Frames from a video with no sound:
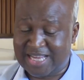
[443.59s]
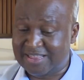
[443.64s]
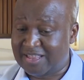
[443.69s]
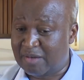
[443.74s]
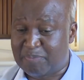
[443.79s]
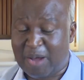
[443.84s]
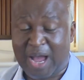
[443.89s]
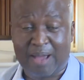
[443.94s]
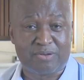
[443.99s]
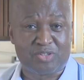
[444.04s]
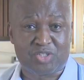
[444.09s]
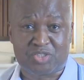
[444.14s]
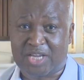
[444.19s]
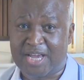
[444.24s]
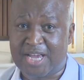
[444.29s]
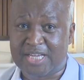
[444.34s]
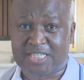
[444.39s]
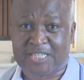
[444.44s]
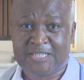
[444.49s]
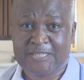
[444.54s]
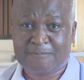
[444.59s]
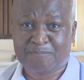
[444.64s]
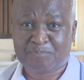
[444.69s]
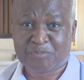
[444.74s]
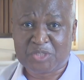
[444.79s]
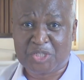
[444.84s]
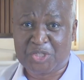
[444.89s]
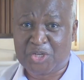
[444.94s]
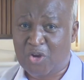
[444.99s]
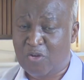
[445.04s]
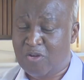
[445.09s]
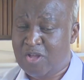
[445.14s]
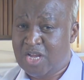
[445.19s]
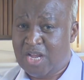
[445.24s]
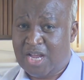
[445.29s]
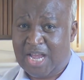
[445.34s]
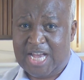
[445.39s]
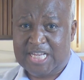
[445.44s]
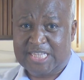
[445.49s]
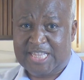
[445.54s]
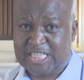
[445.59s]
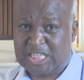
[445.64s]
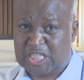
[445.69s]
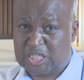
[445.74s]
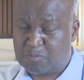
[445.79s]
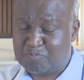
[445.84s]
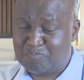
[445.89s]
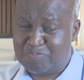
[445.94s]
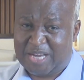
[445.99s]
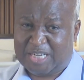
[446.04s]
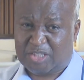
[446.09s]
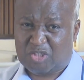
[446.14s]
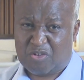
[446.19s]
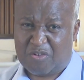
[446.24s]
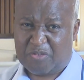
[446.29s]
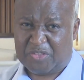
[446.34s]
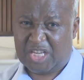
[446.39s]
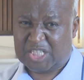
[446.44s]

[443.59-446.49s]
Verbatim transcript: And the Bible says, you know, the spirit of